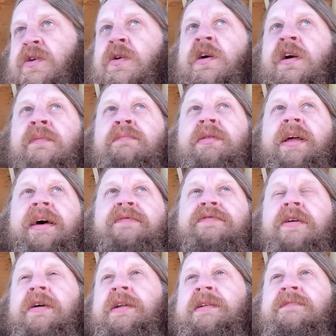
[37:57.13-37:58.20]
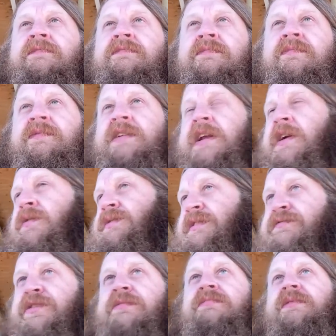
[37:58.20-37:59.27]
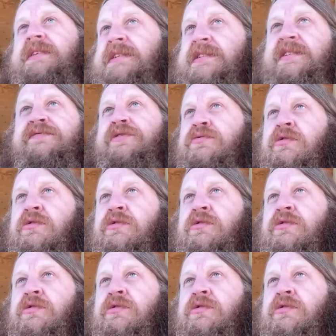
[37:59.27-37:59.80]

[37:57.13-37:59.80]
on and play fucking, these different